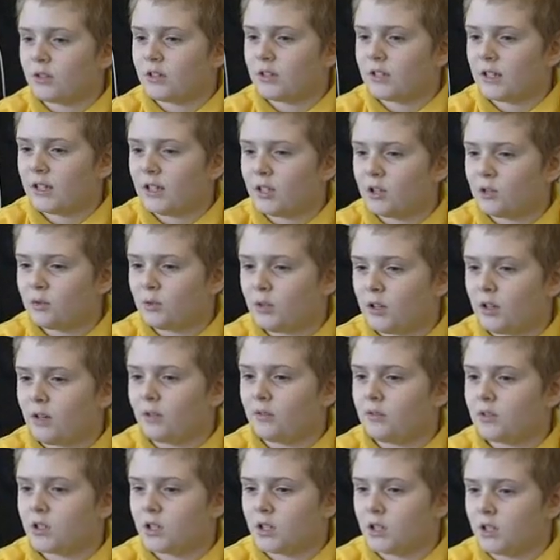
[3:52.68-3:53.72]
were D
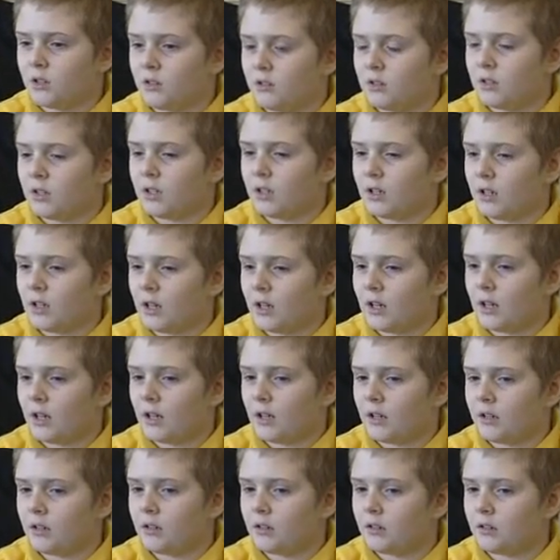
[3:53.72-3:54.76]
twelve, G-Unit
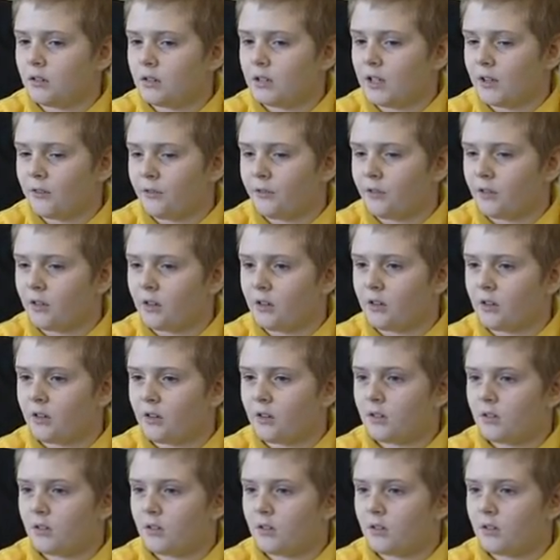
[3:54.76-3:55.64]
and Death Row.